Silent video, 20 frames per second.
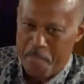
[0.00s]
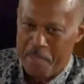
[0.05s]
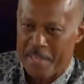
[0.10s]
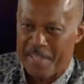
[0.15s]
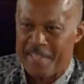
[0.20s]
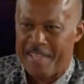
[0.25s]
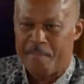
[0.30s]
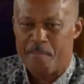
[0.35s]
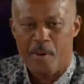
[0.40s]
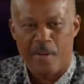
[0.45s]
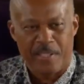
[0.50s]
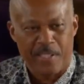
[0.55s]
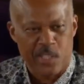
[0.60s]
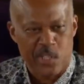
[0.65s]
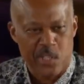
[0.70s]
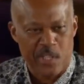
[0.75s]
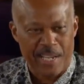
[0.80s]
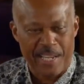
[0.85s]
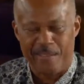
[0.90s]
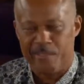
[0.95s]
put them on a
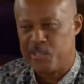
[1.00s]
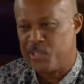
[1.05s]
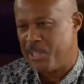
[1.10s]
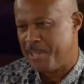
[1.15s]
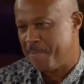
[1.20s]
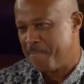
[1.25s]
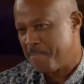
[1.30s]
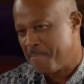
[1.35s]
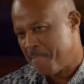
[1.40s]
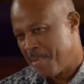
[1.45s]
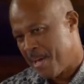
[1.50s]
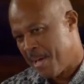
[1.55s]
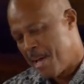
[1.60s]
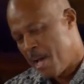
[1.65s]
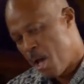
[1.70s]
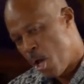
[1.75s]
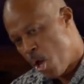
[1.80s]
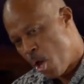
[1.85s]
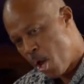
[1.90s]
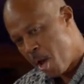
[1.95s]
slave ship,
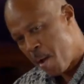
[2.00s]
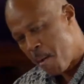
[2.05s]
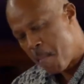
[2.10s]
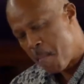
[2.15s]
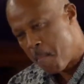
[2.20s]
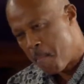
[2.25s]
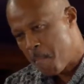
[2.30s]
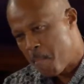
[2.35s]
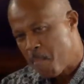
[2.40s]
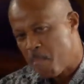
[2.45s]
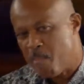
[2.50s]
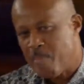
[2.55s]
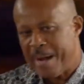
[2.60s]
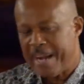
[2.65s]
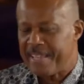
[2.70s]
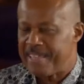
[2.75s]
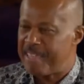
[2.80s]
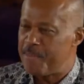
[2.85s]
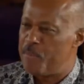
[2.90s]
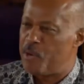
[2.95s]

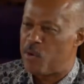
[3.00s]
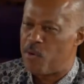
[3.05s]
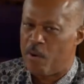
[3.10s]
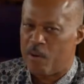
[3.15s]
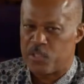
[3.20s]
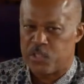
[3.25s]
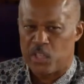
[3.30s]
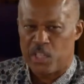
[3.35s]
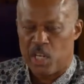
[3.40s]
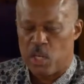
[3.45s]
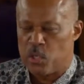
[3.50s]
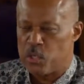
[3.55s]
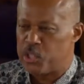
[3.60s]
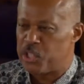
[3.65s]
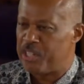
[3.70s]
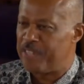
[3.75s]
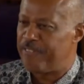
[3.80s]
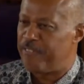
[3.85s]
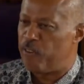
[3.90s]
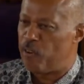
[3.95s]
bring them across an
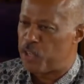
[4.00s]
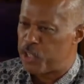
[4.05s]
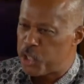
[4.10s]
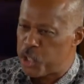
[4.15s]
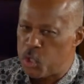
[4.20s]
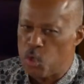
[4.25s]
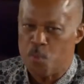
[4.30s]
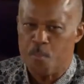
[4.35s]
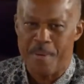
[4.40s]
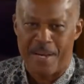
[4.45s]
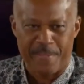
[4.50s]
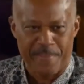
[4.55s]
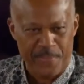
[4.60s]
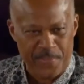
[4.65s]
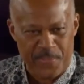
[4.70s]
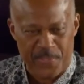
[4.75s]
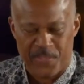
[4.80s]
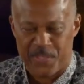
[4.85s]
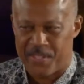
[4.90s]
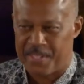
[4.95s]
ocean for 2
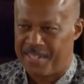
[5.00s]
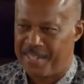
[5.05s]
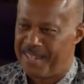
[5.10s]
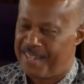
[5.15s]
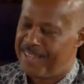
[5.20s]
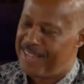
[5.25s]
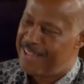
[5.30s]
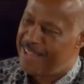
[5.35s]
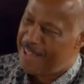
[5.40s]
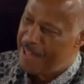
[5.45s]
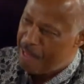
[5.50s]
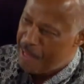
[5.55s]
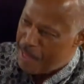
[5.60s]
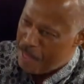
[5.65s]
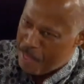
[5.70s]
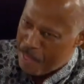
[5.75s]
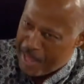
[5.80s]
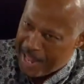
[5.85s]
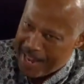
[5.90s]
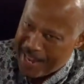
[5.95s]
months,
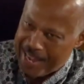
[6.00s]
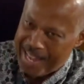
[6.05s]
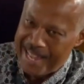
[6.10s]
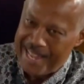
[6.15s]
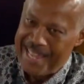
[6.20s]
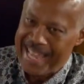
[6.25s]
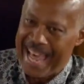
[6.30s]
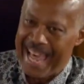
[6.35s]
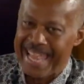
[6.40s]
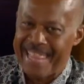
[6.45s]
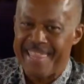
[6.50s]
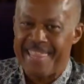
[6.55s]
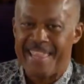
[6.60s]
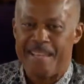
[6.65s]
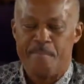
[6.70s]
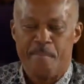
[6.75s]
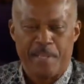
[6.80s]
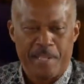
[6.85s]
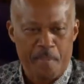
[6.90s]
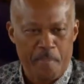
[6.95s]
land
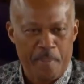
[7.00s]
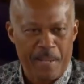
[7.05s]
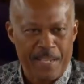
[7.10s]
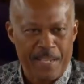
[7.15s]
them on a